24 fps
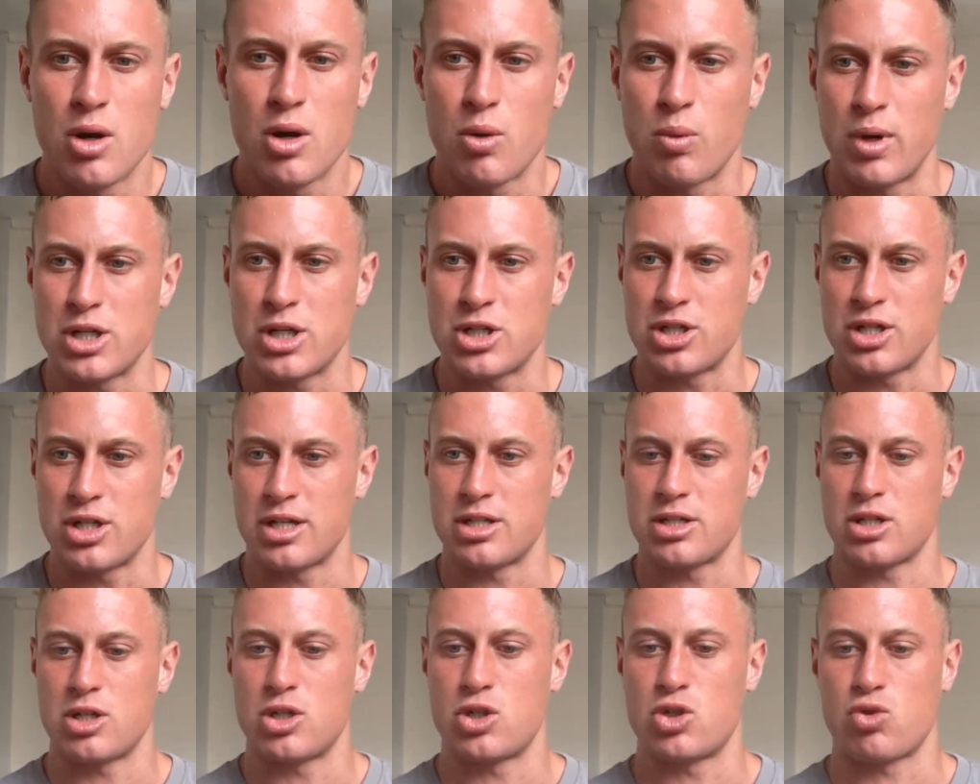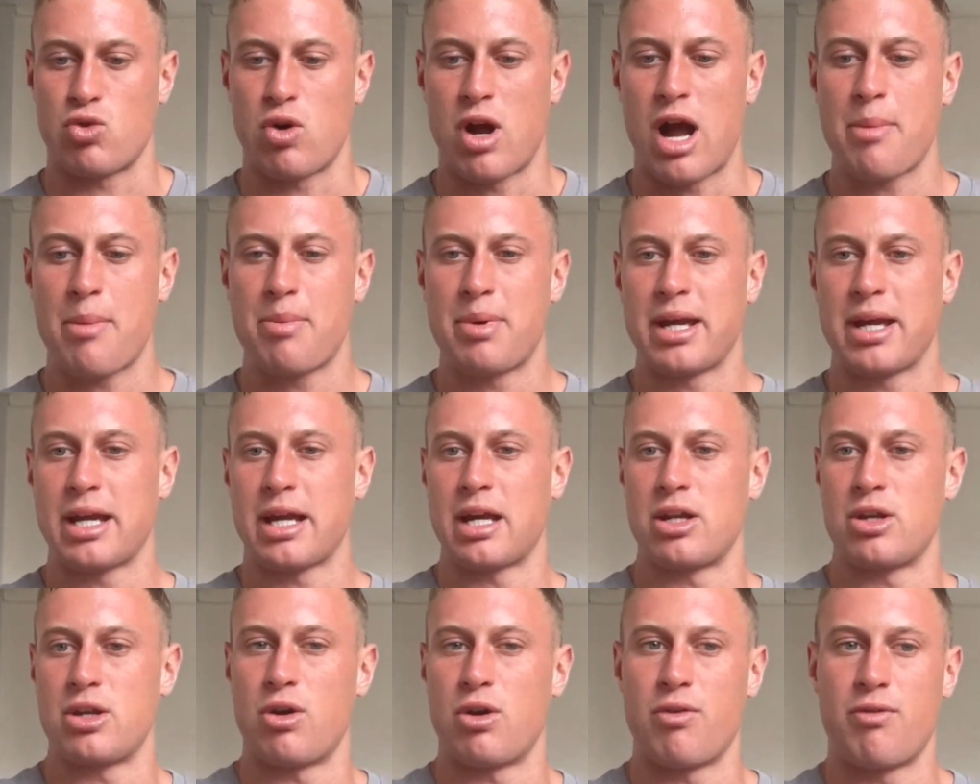which is
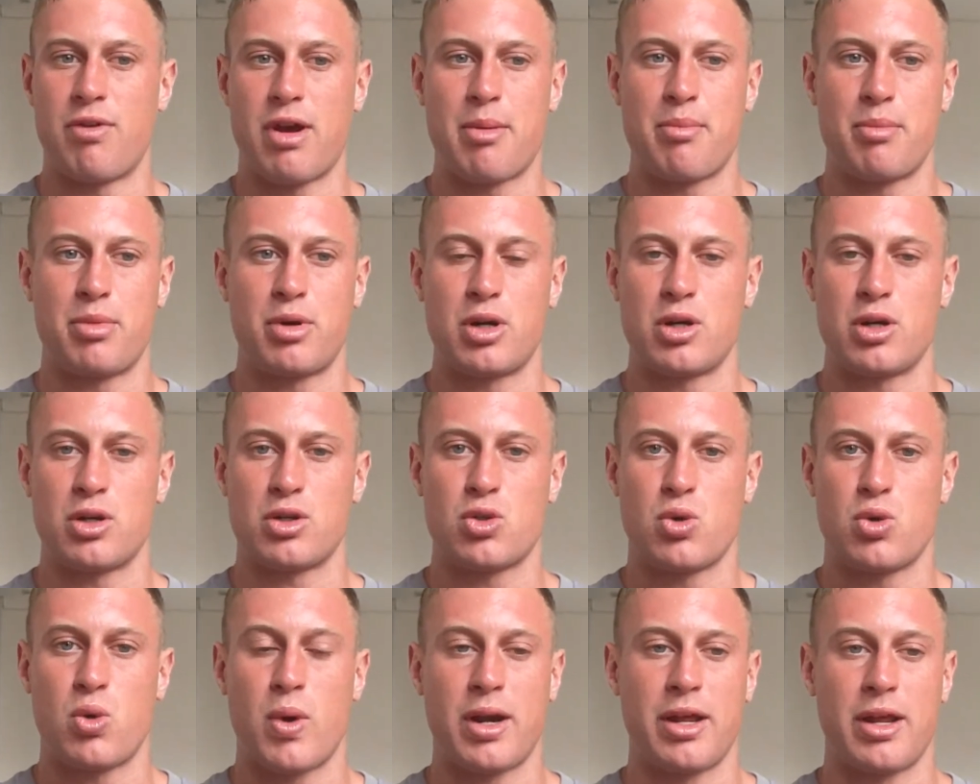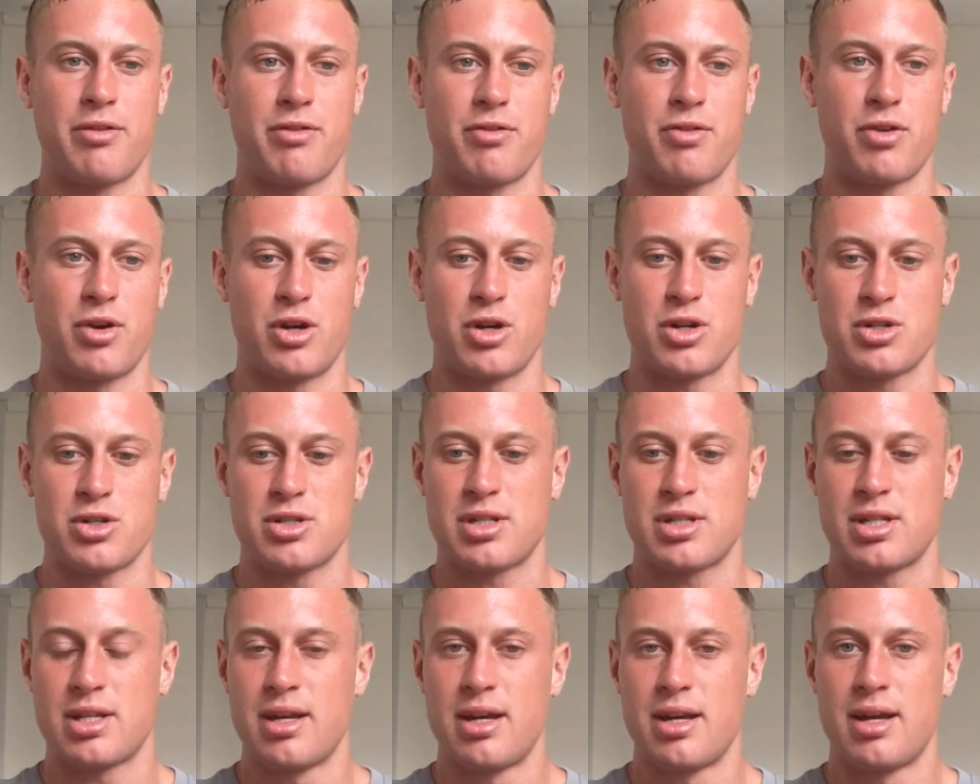dropping November
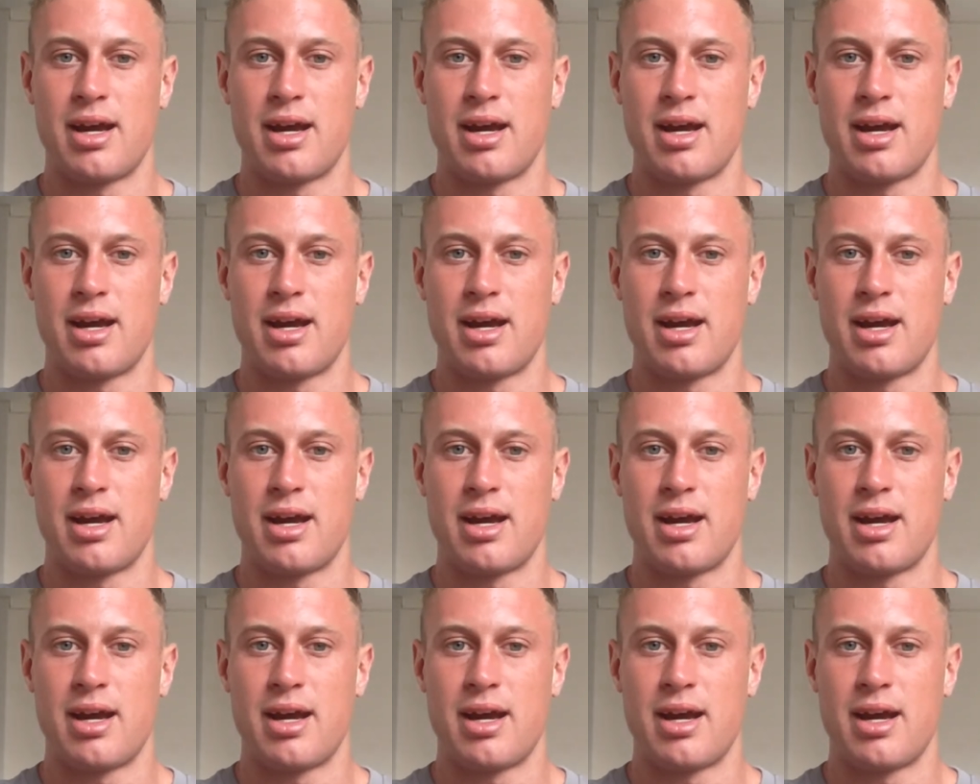21st,